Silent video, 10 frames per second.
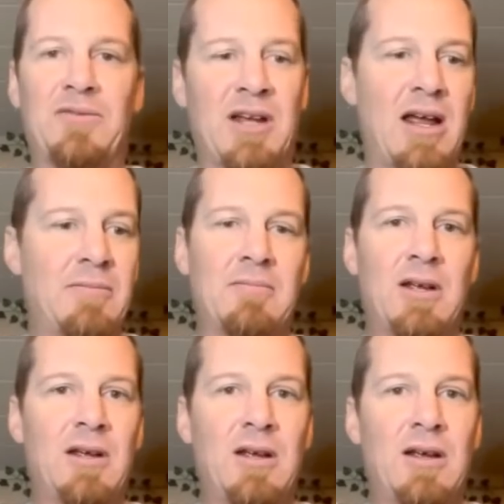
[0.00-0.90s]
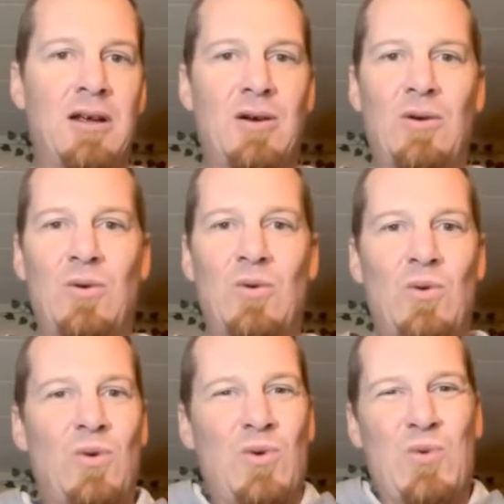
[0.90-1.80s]
time,
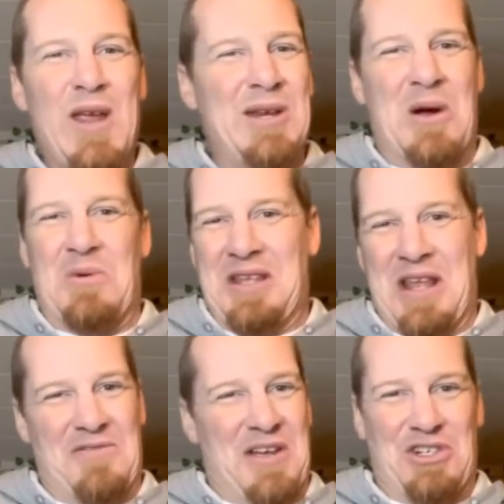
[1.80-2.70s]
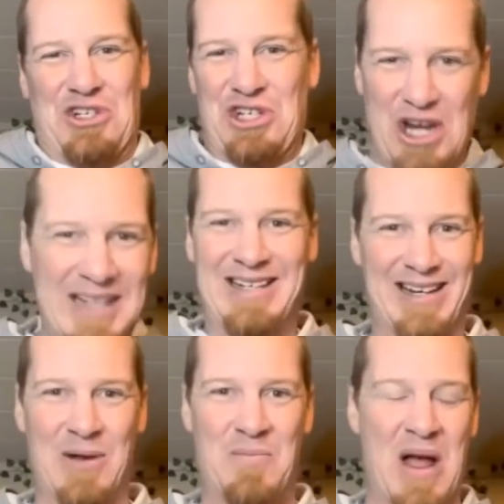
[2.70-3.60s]
we don't give a shit
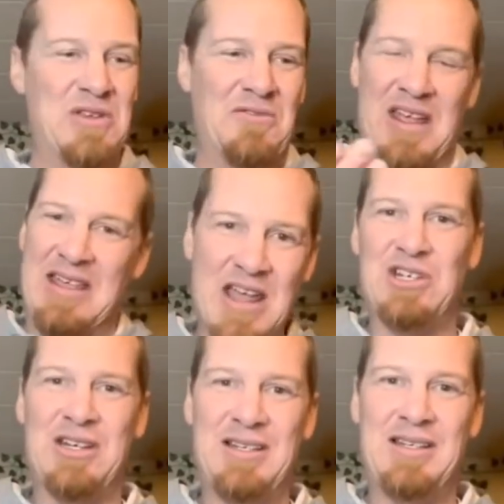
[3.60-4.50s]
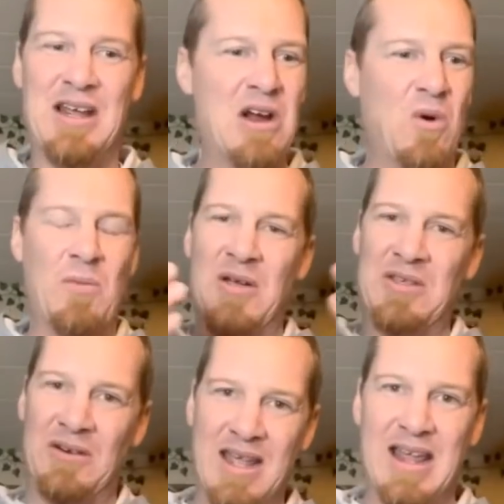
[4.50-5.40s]
about your vacations or about
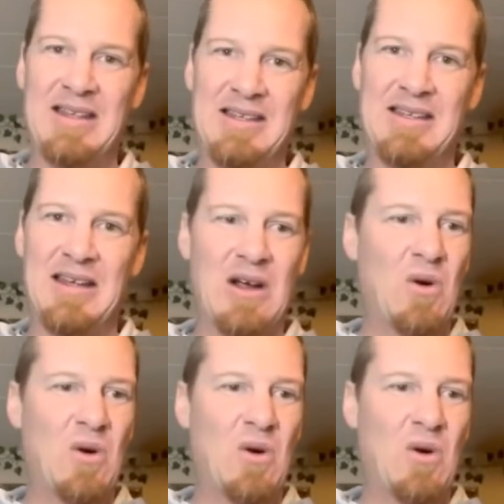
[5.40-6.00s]
your kids